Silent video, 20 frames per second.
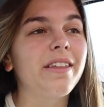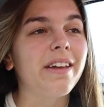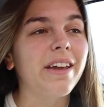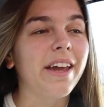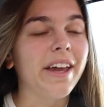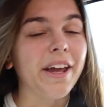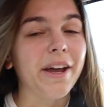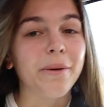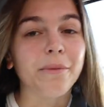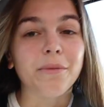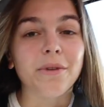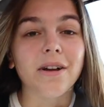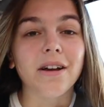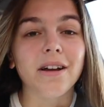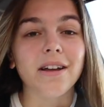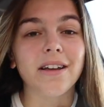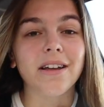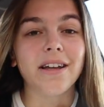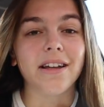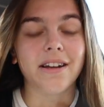the
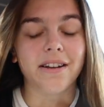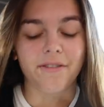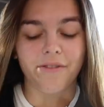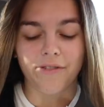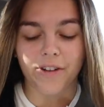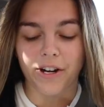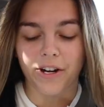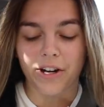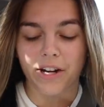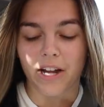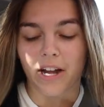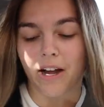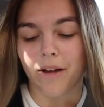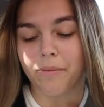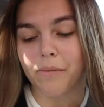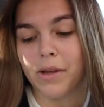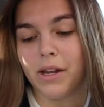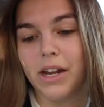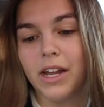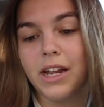camera in a very
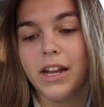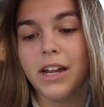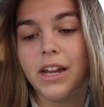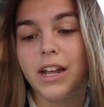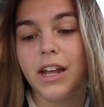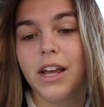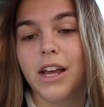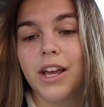hot minute.